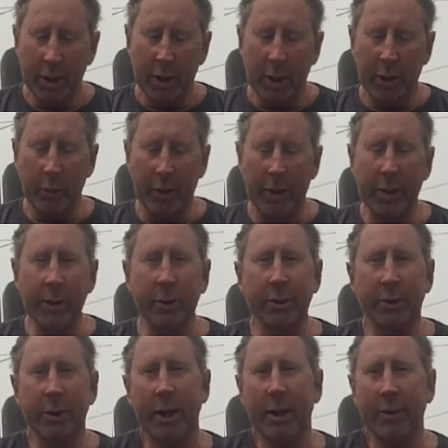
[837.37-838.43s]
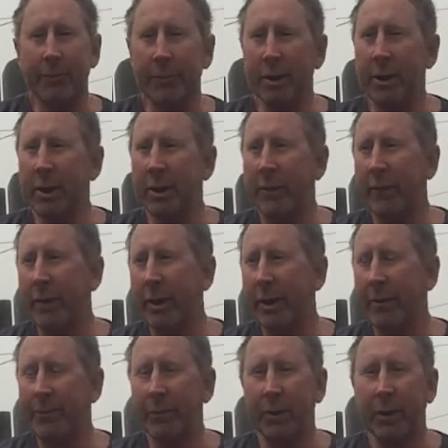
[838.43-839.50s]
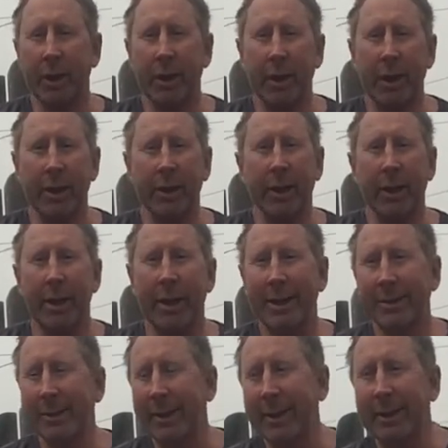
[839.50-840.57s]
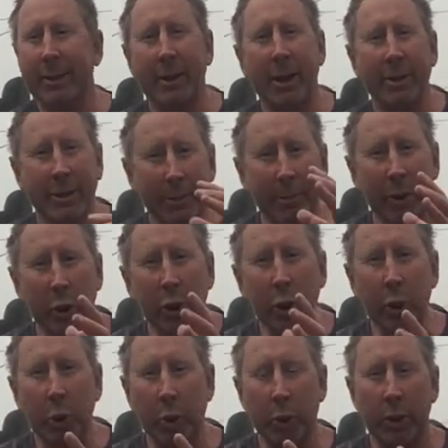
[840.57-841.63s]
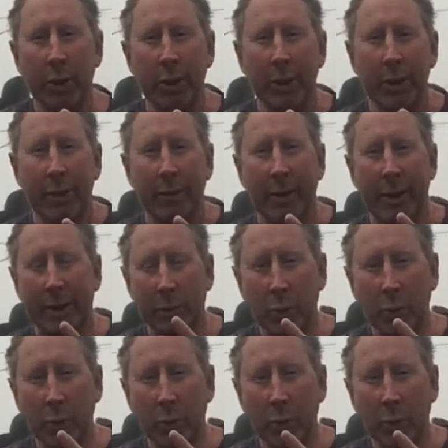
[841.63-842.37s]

A radio sound is it's a balloon that has